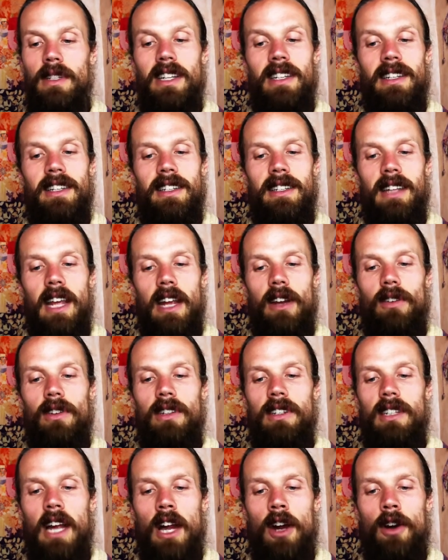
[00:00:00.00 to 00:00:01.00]
in sacred
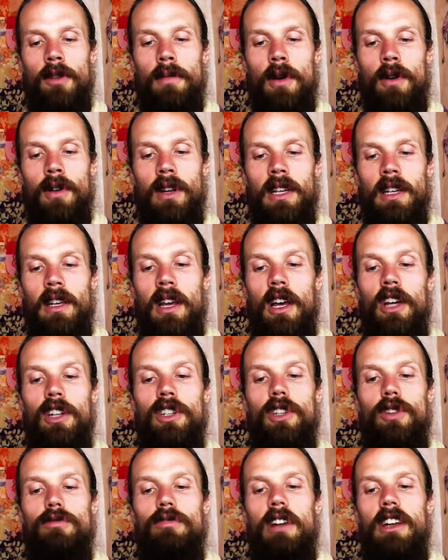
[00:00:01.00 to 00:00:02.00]
ceremony
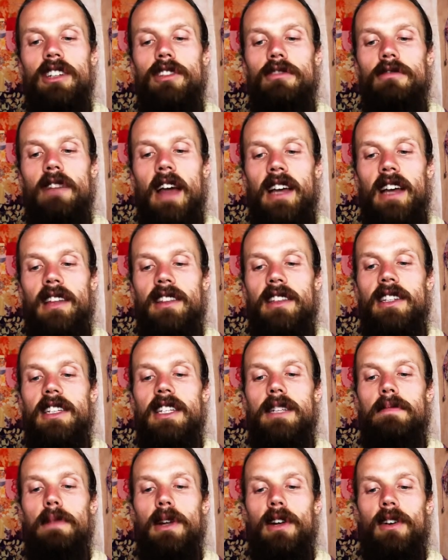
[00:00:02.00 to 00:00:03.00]
to resurrect the
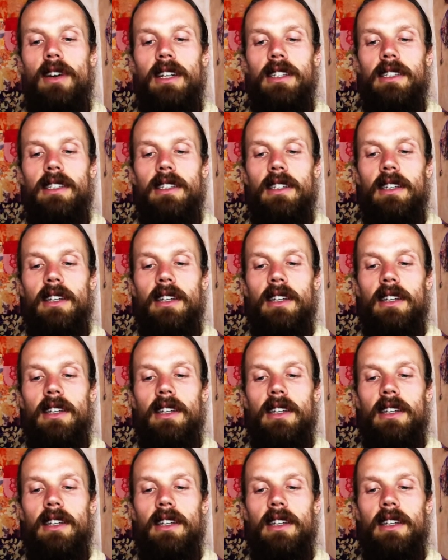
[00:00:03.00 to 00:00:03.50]
spirit